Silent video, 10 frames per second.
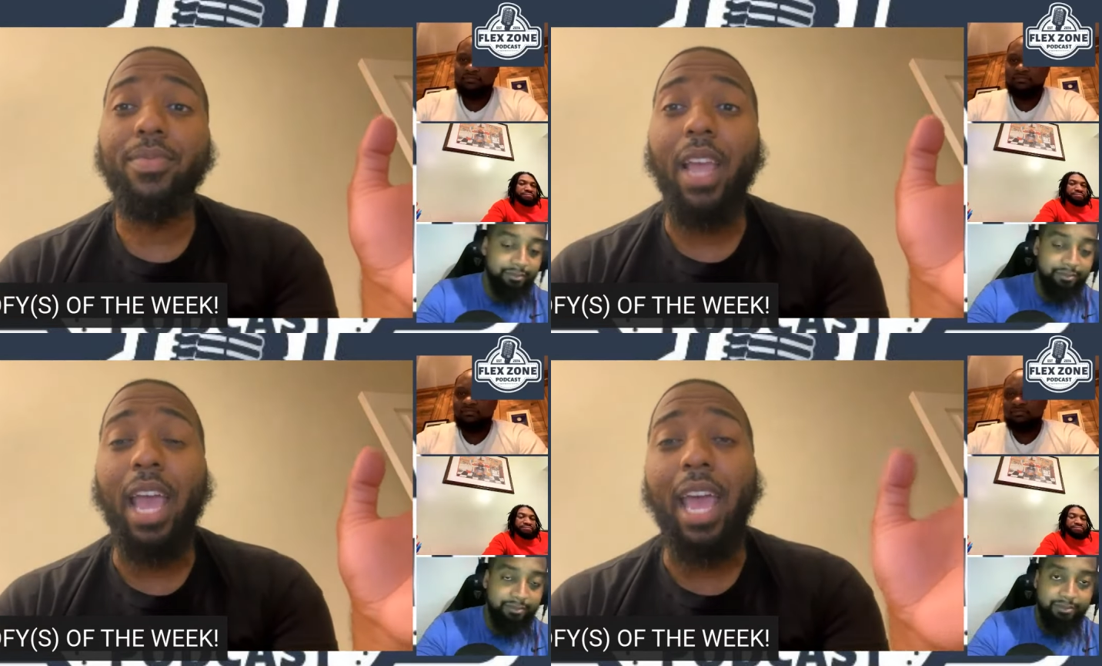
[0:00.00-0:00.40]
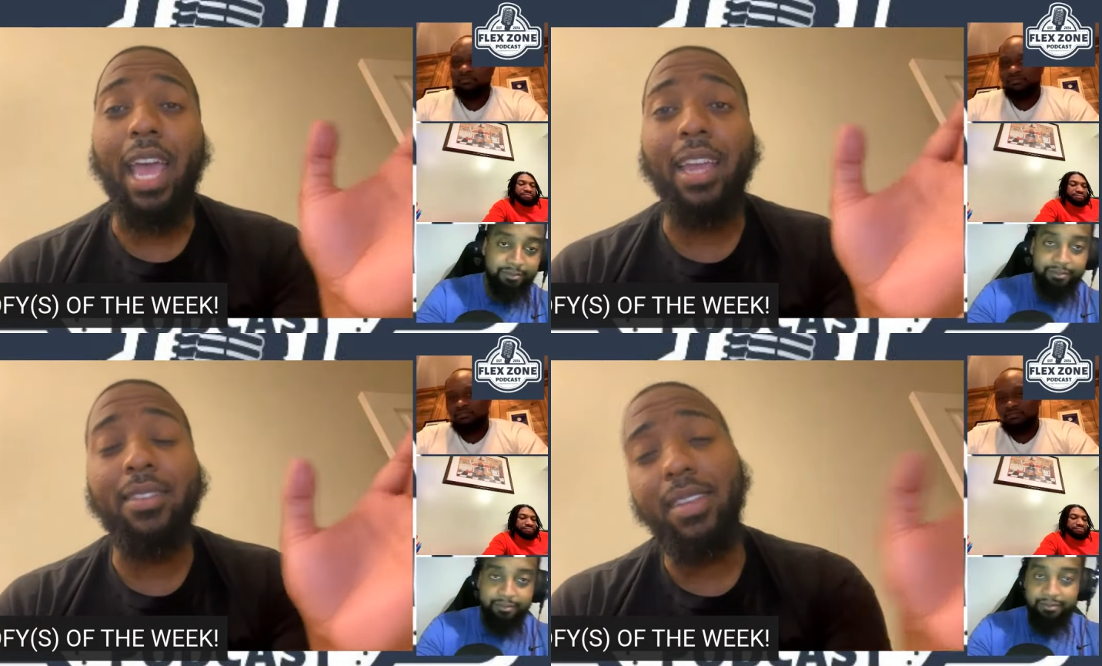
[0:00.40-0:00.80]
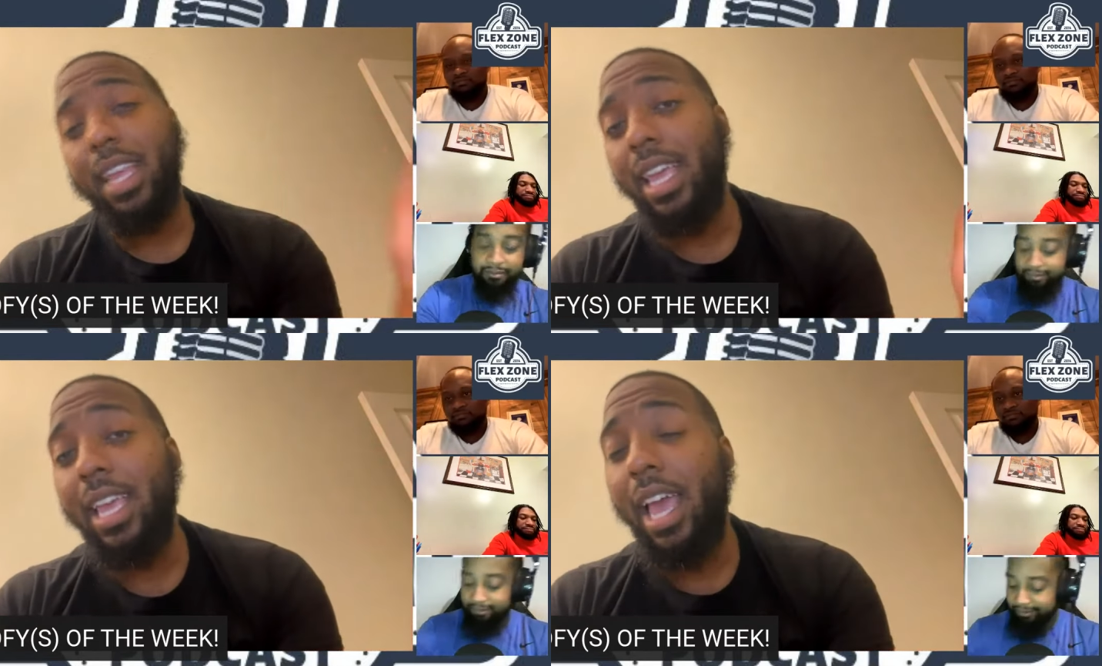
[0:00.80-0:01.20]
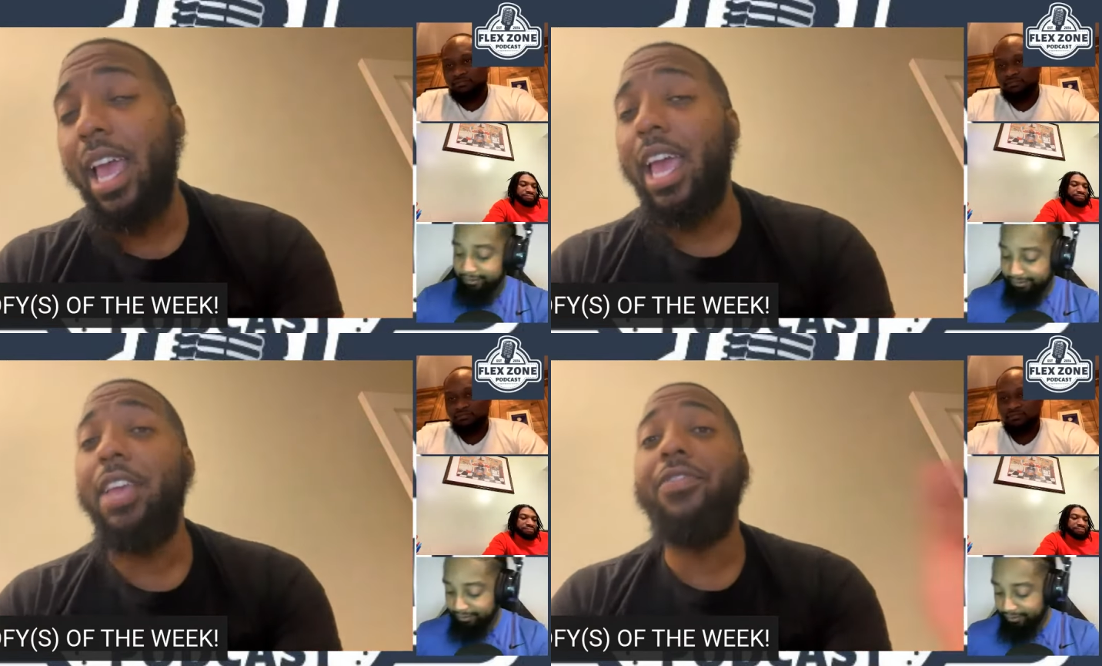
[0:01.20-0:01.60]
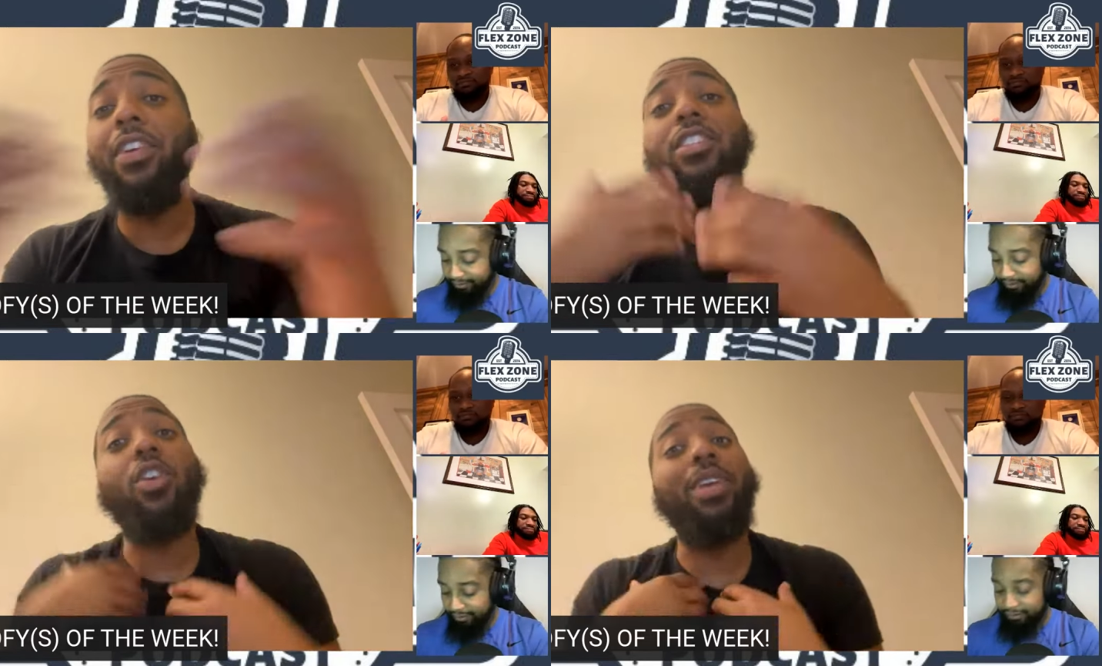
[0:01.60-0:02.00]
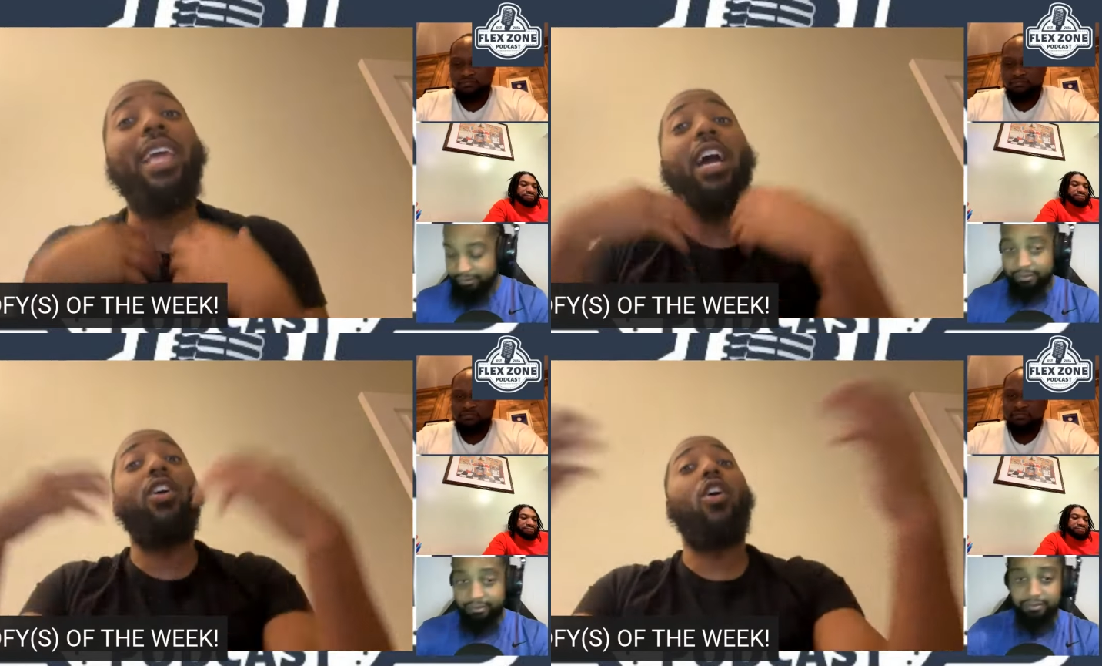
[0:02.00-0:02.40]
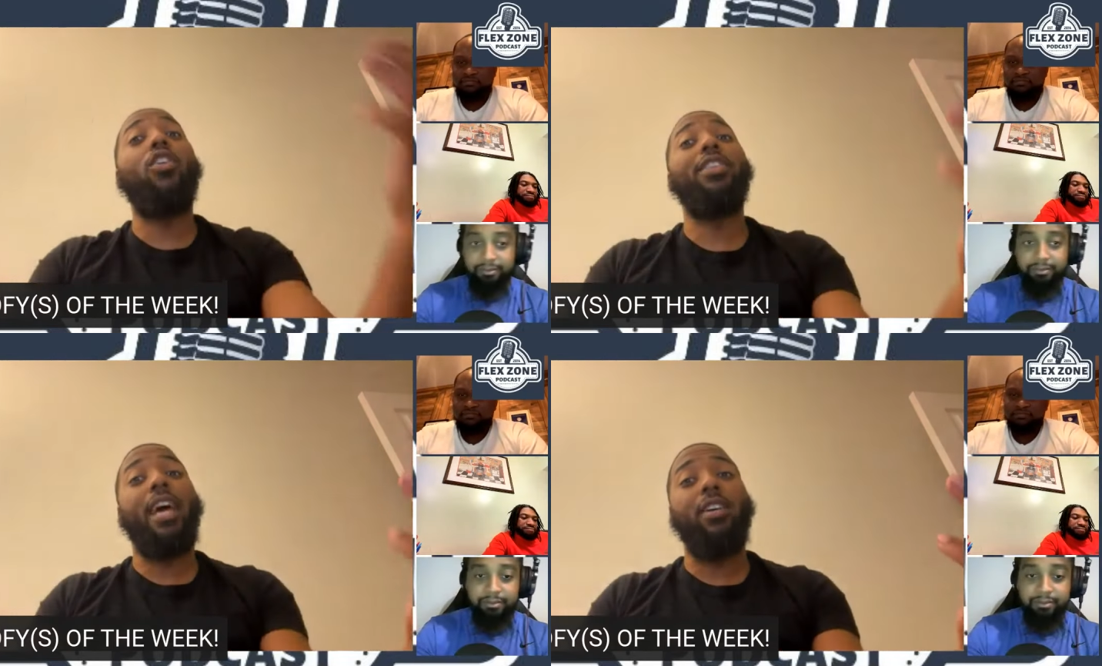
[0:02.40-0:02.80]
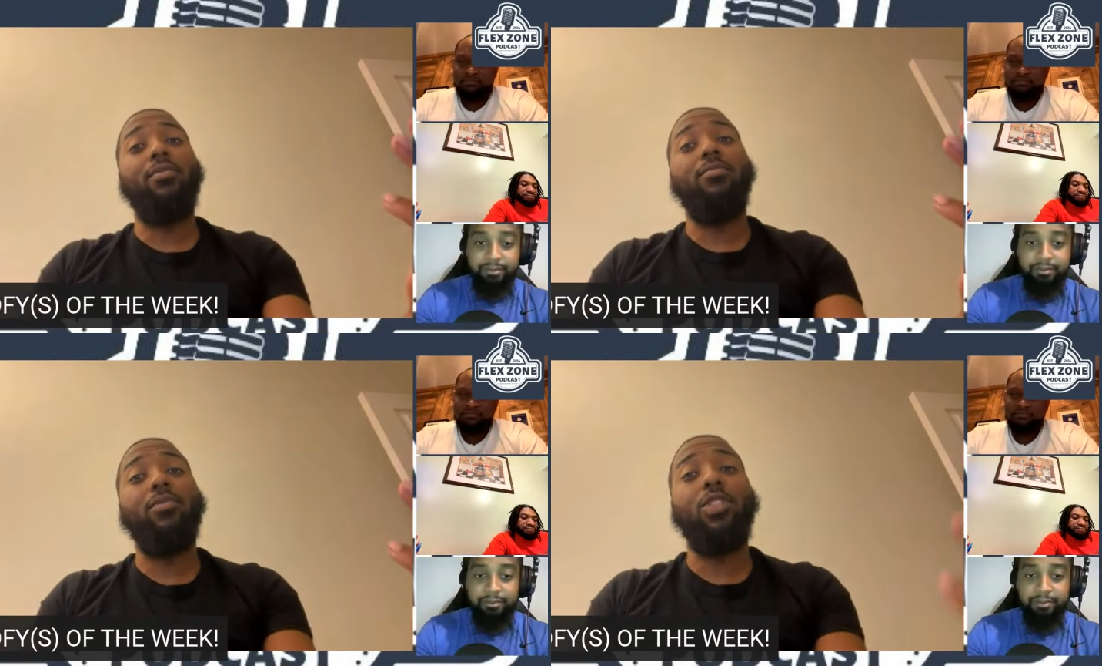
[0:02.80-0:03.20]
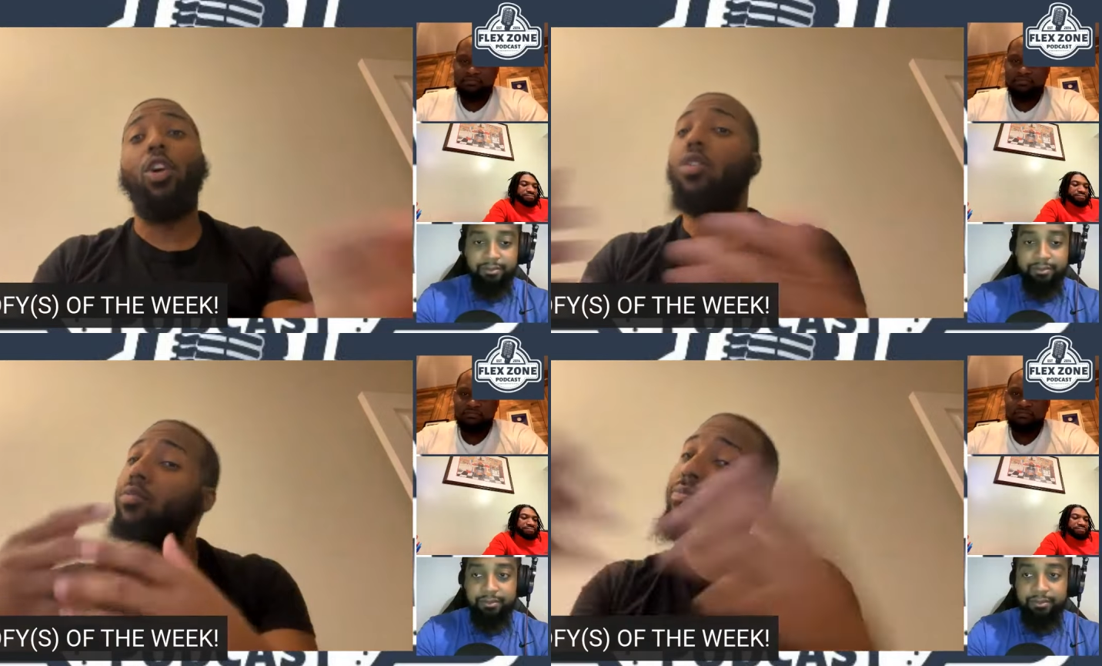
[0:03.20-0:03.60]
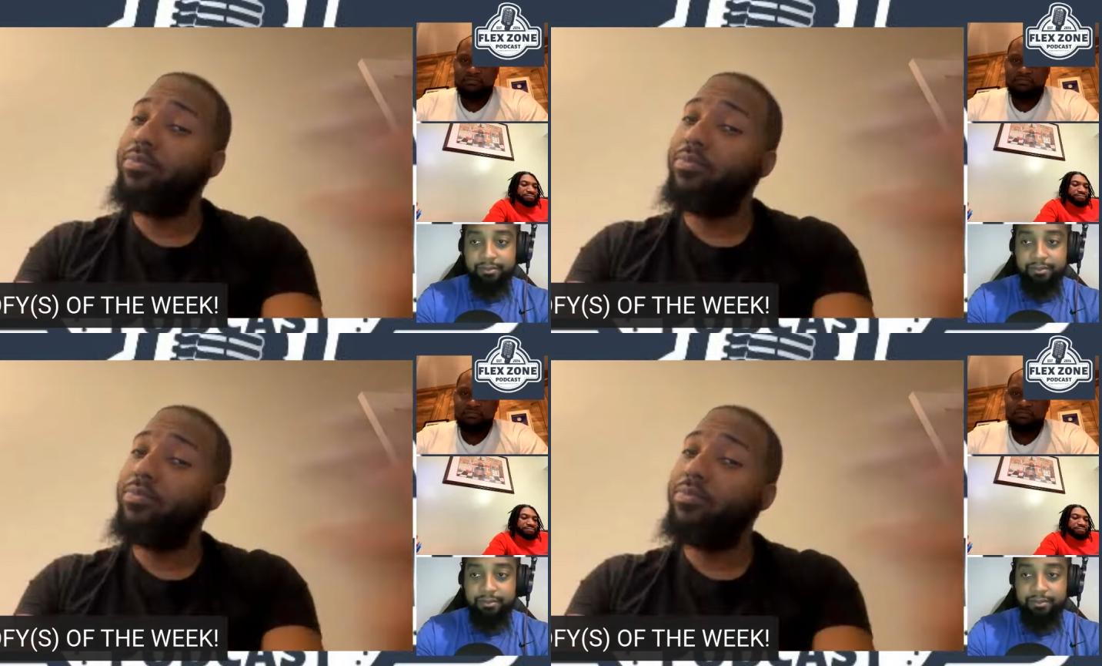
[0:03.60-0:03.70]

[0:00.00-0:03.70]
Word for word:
Speaker 1: and he he feels though he got called out, so